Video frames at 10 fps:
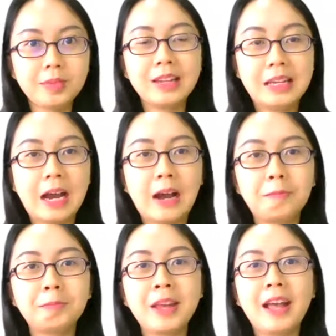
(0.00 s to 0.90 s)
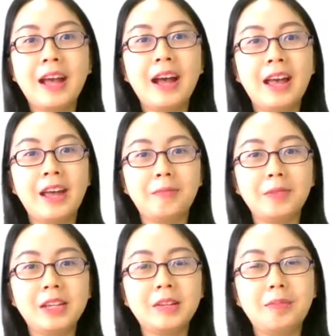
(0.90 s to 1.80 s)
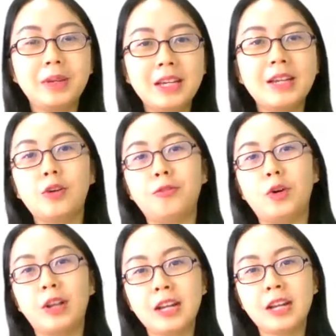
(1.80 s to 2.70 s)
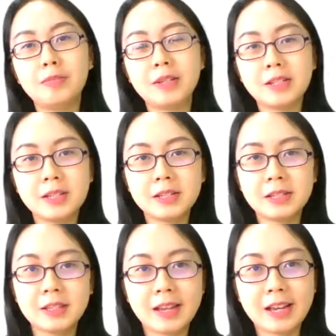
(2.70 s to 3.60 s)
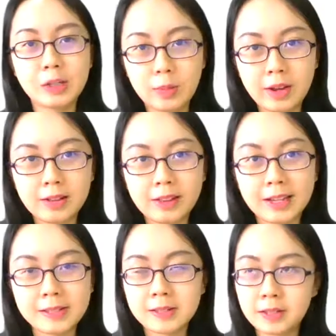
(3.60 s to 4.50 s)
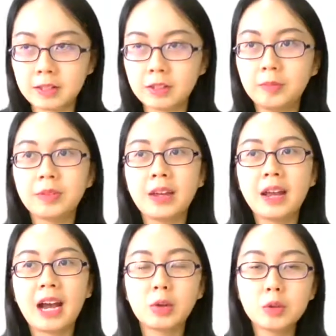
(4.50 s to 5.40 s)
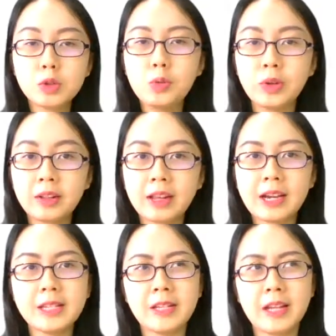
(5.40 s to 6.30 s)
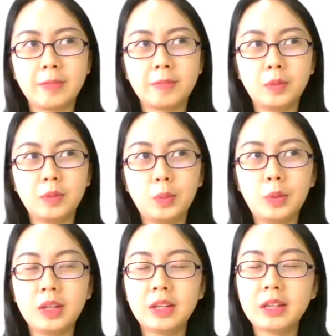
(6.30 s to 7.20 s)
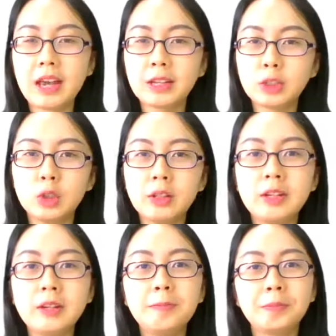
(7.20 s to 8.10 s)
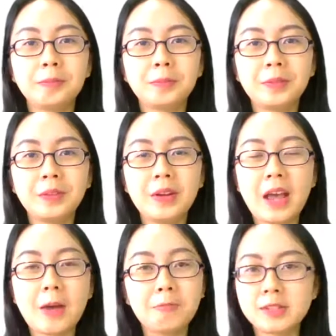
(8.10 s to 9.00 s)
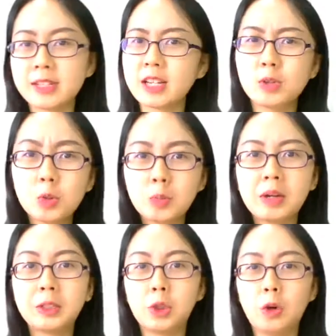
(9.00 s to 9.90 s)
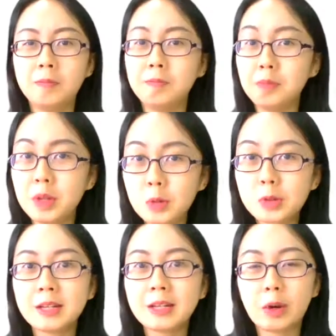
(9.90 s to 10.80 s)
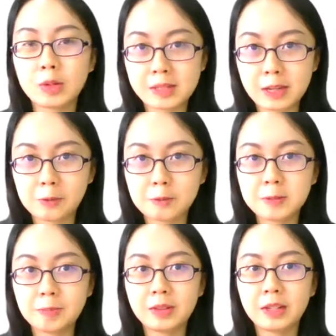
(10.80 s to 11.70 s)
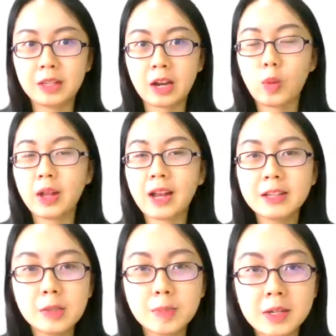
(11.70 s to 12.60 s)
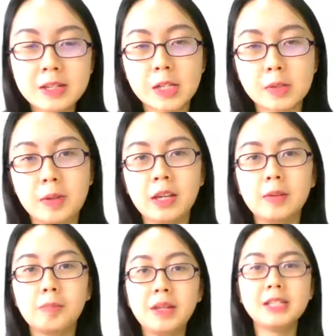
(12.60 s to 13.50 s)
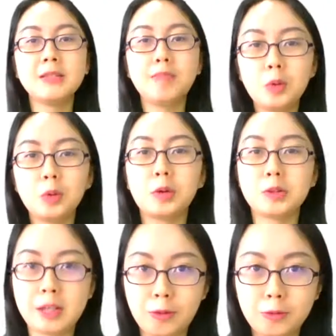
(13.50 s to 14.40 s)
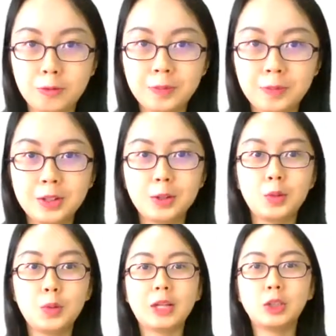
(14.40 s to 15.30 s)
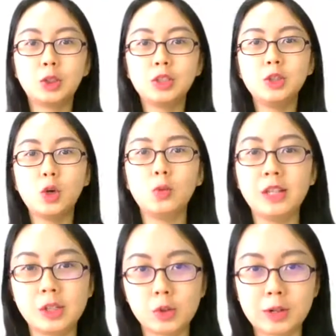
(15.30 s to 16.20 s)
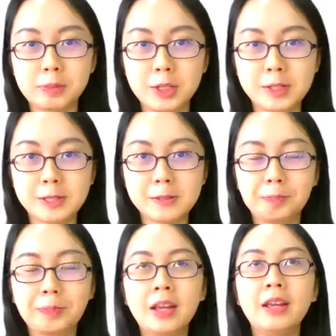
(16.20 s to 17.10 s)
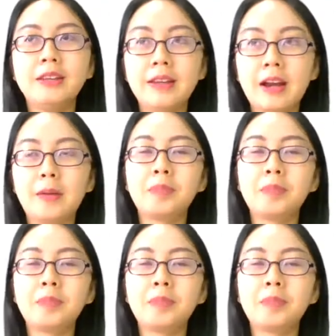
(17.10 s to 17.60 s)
Yeah. And in the beginning of online meeting as well last year, I also realized that we actually emphasize too much on muting ourselves. Yeah, when other speakers are speaking, please mute yourself to ensure no distractions. Yeah,